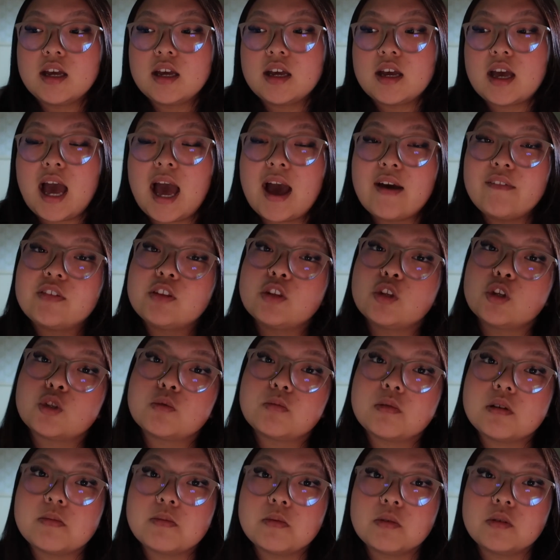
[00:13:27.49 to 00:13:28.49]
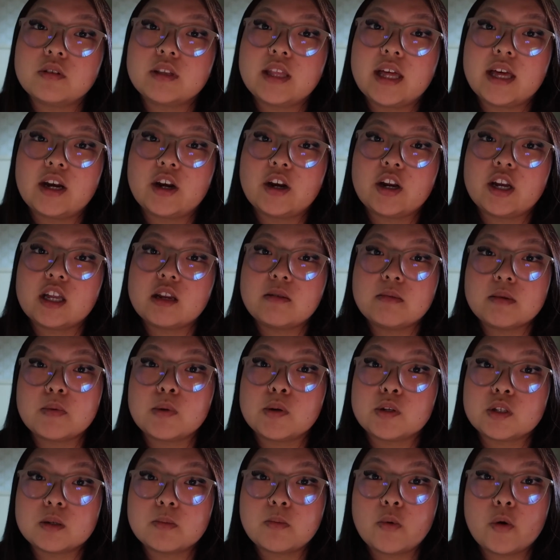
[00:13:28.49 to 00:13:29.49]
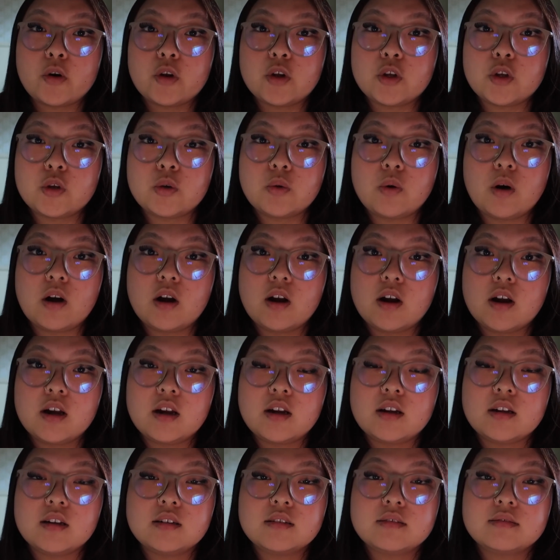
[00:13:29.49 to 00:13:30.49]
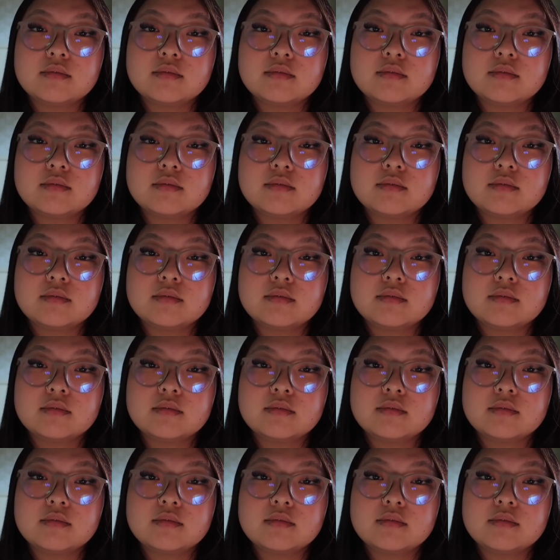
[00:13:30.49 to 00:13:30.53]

having those people that are going to be able to support you are,